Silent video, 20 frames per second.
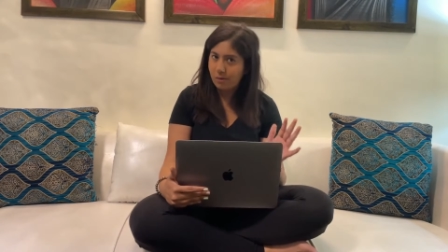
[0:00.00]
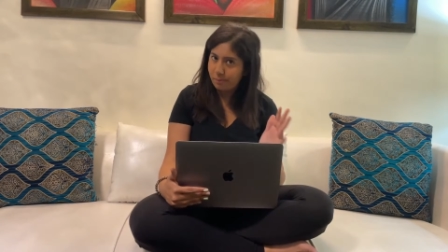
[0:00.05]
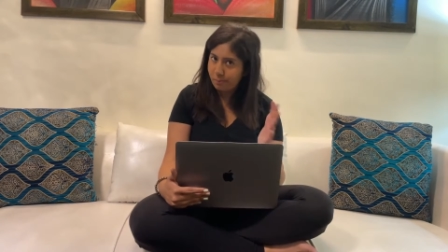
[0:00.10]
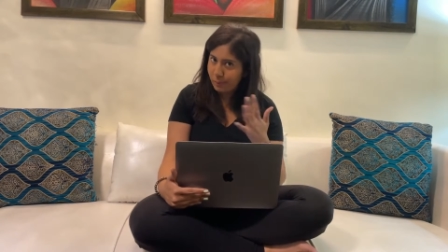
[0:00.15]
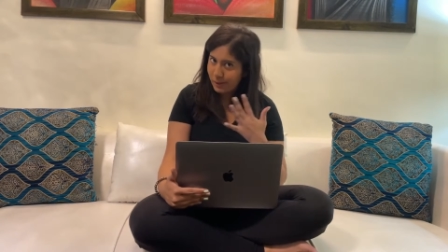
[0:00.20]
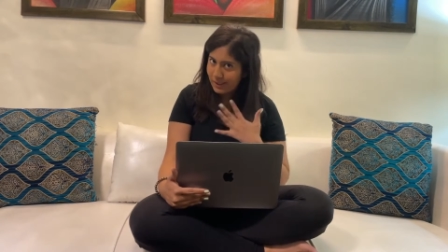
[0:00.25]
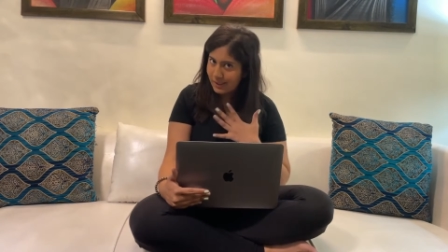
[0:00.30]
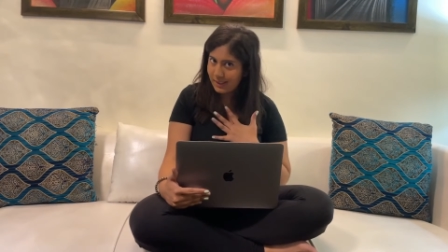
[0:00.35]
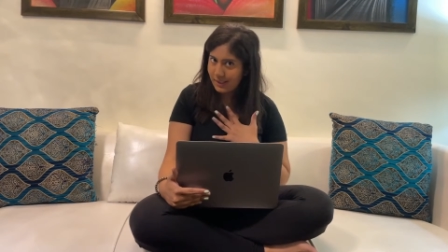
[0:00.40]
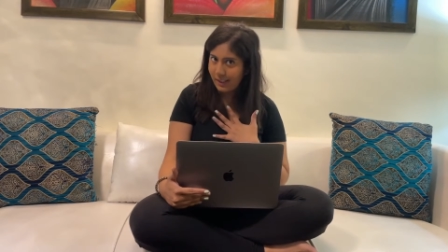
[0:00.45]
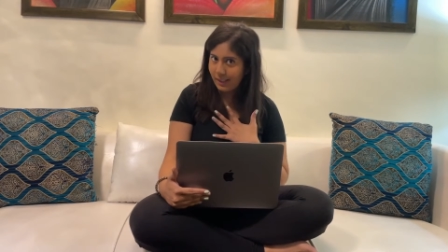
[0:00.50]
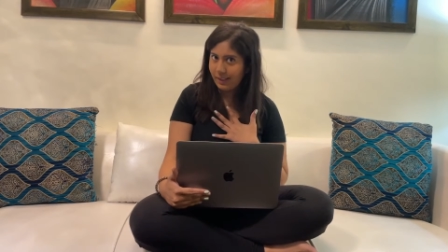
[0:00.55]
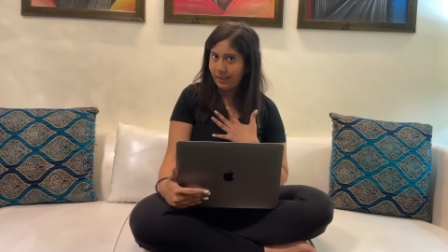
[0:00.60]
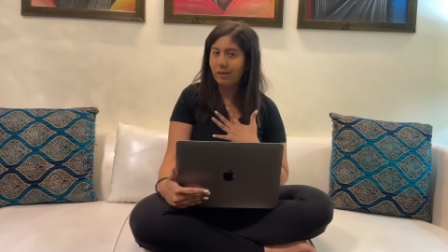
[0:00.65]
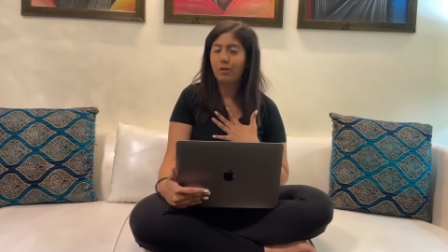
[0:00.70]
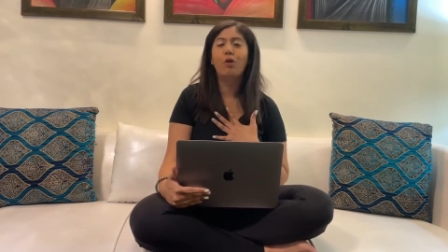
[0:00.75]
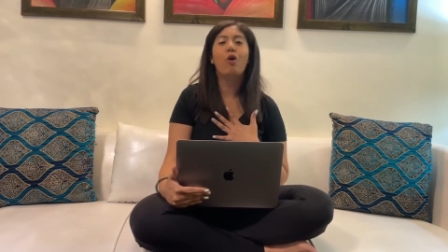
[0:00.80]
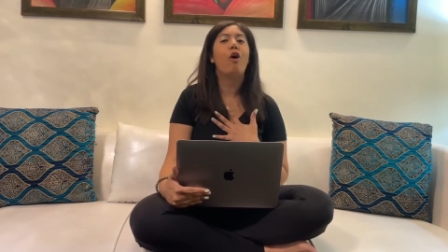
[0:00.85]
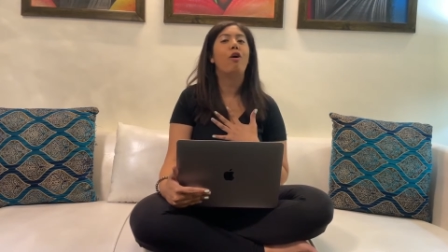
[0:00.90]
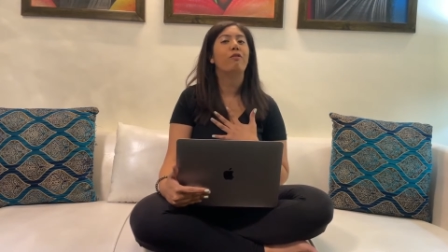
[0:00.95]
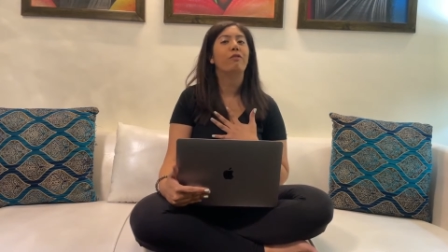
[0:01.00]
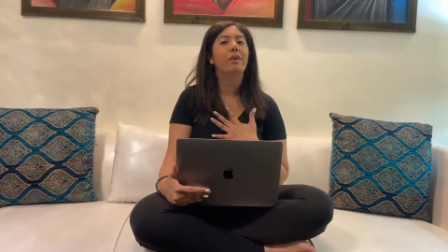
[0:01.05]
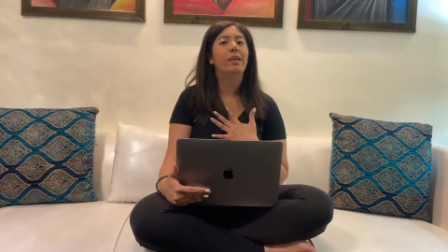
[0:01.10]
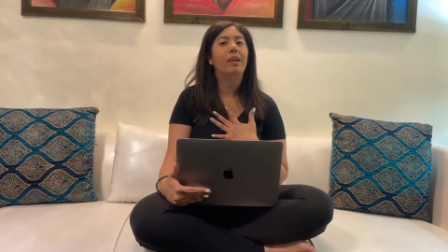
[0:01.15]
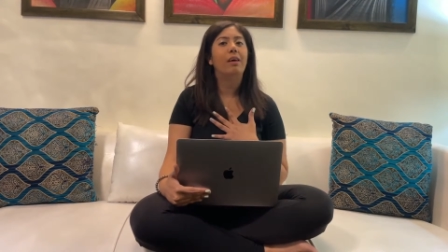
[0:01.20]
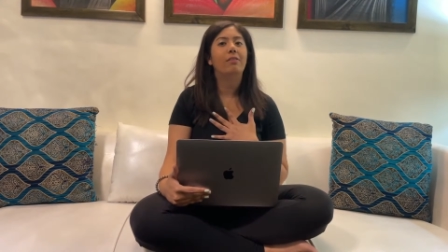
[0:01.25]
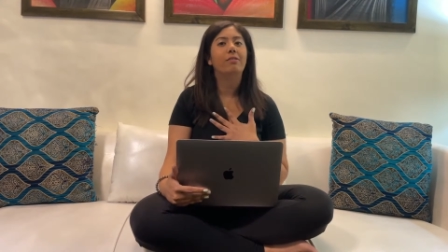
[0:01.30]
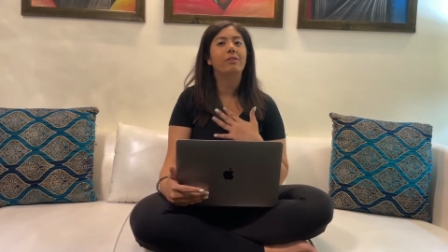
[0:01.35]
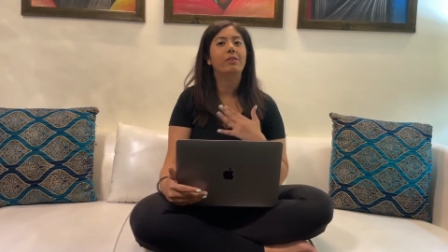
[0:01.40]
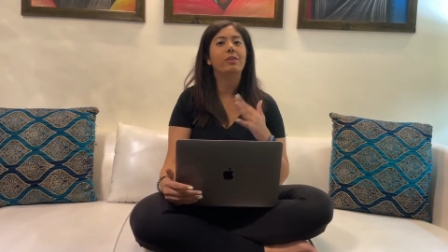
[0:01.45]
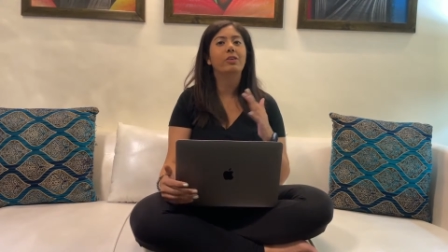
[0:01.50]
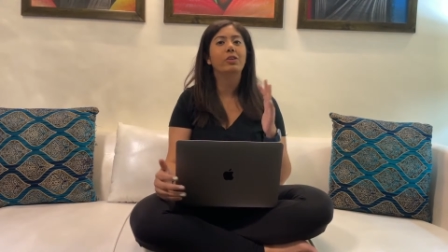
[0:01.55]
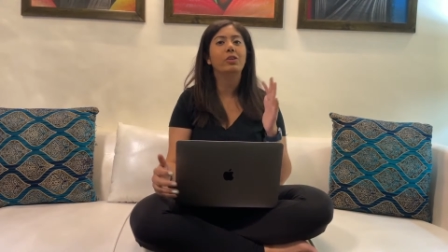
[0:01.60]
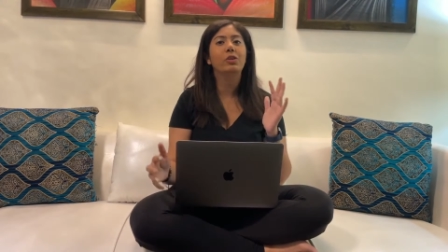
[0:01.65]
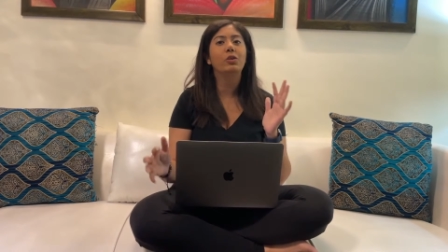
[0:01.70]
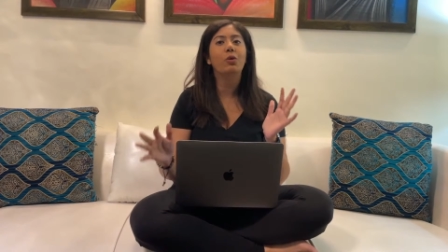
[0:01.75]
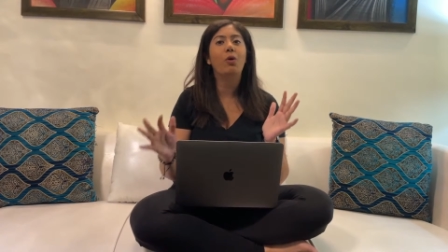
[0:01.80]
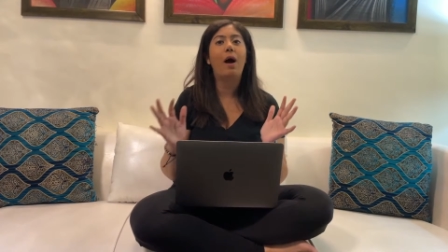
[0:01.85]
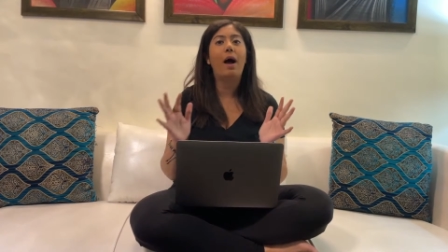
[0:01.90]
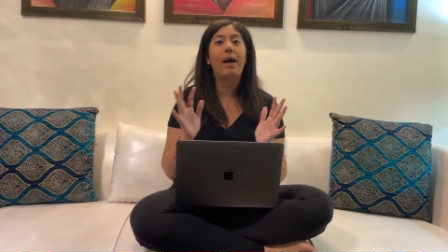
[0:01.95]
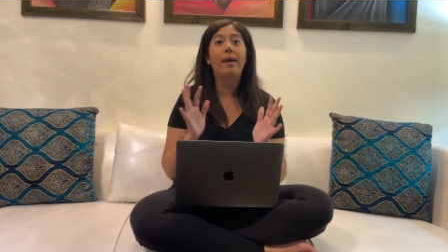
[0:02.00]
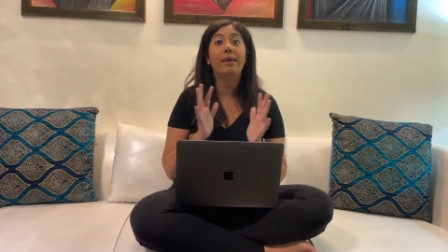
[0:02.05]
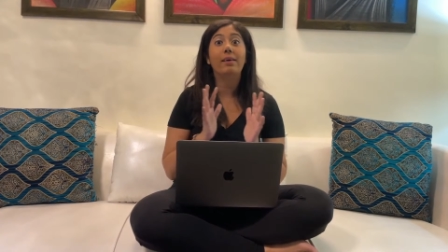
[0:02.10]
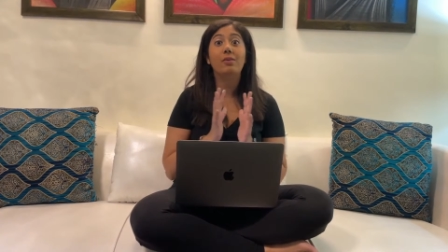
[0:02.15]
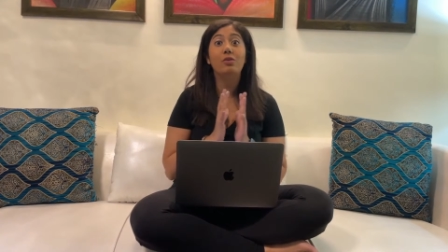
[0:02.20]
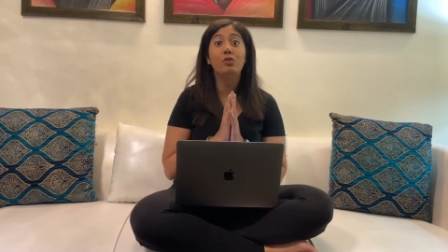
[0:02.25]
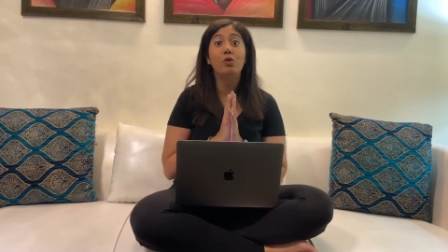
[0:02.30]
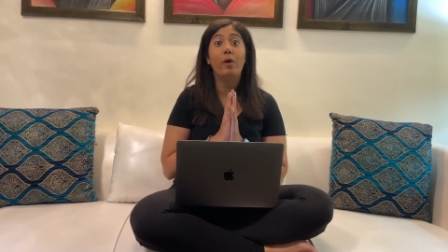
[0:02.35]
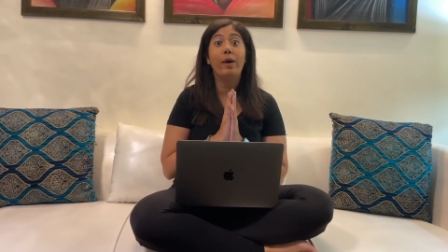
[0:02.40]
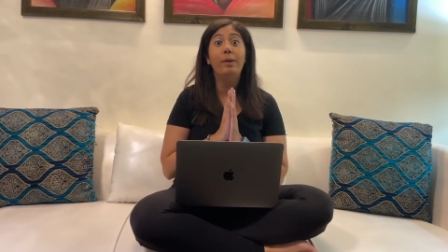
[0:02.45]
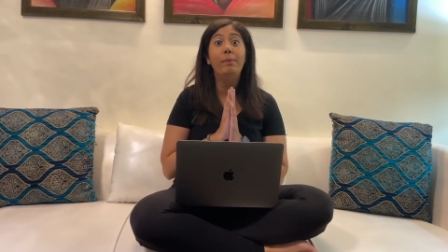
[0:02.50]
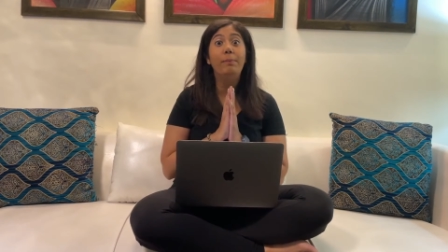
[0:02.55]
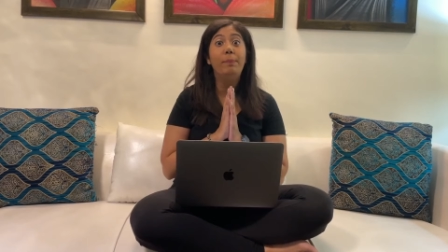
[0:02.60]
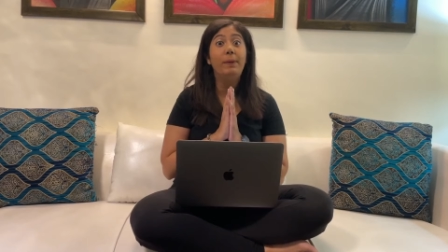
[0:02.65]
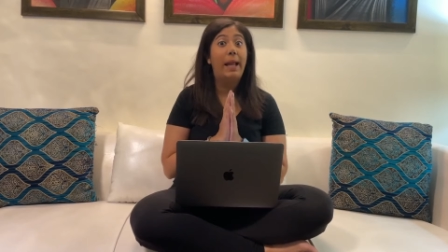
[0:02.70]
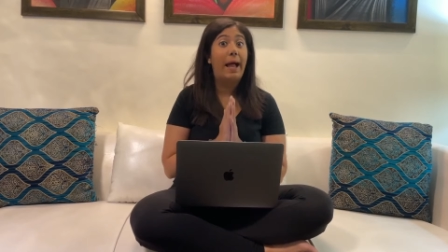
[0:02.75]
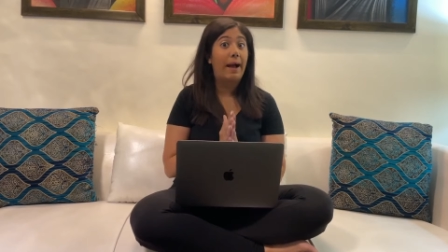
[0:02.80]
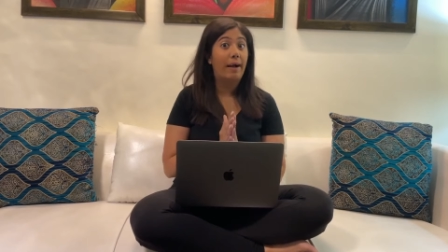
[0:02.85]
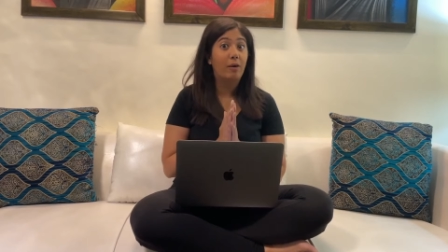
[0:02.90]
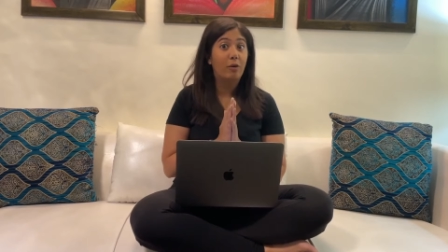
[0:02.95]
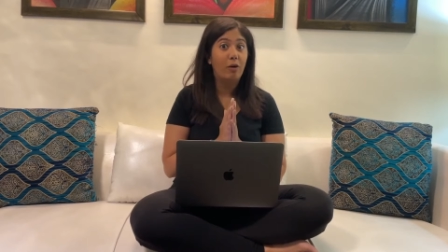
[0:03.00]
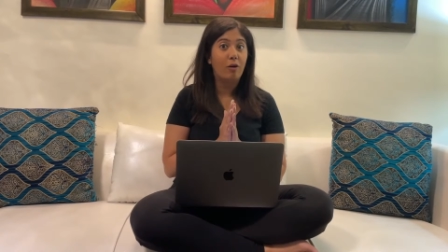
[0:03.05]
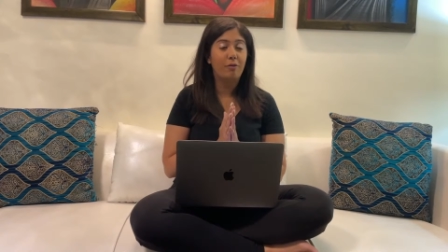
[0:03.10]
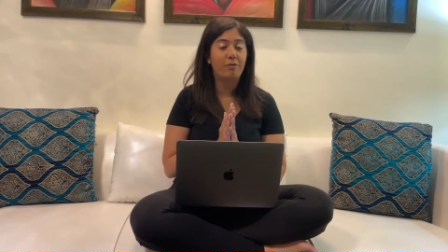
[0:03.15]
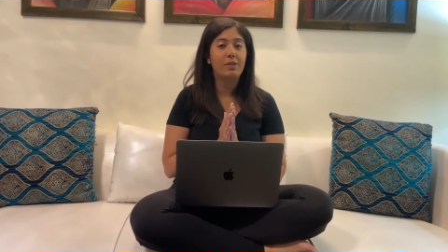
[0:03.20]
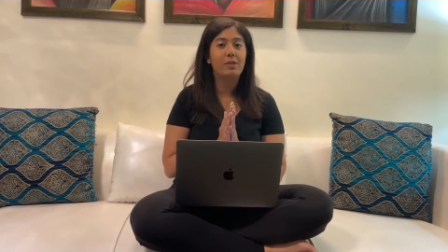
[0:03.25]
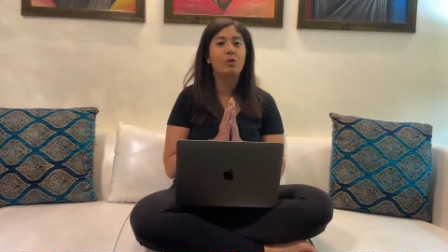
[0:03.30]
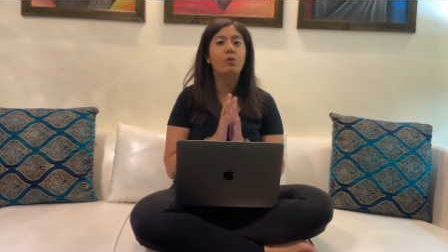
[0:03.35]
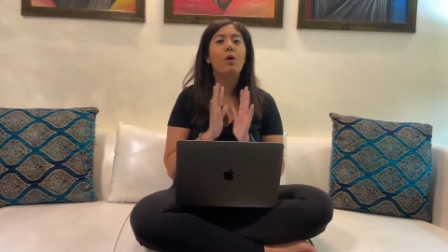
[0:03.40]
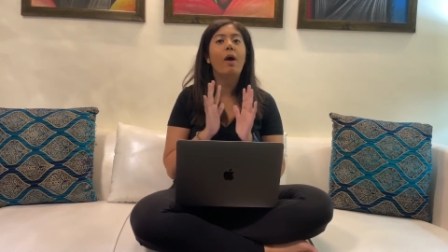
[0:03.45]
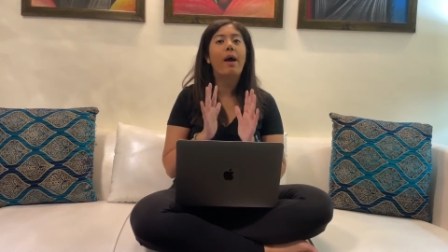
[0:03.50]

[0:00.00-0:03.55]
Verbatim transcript: personally a coffee lover, so I enjoyed black coffee. So you